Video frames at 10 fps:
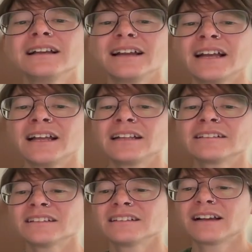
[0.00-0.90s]

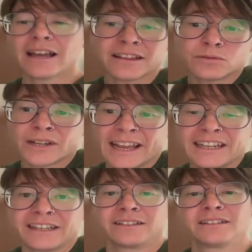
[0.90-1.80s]
and others would
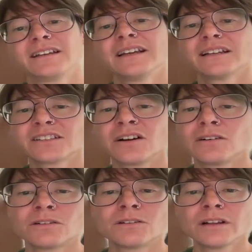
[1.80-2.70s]
hate it.
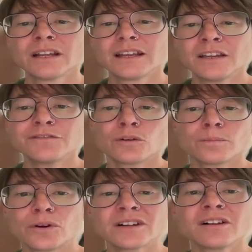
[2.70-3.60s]
So if her
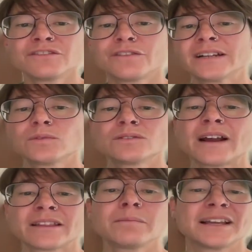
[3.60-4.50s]
border collie friend would
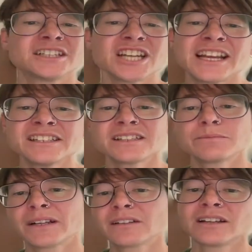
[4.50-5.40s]
rather play chase
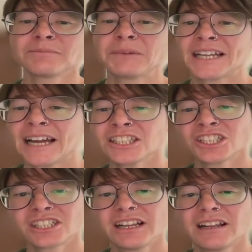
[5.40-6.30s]
but not be
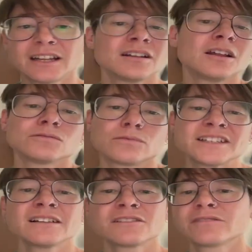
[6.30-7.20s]
touched, let alone
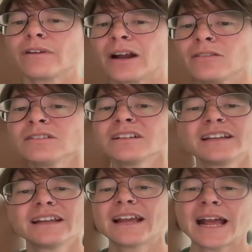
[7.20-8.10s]
wrestle to the ground,
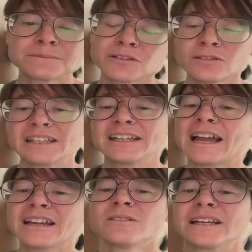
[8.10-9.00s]
absolutely,
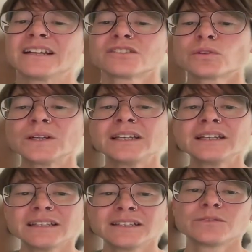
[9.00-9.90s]
I agree.
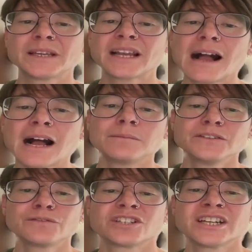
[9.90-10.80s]
Suki needs to be calm
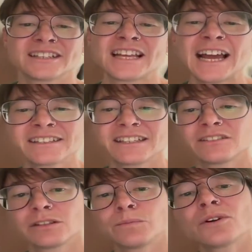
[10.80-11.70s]
before she gets
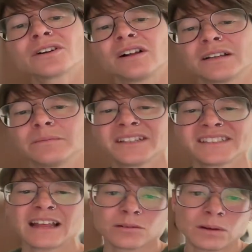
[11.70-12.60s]
access to the border collie, because
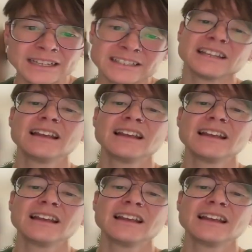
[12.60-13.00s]
otherwise,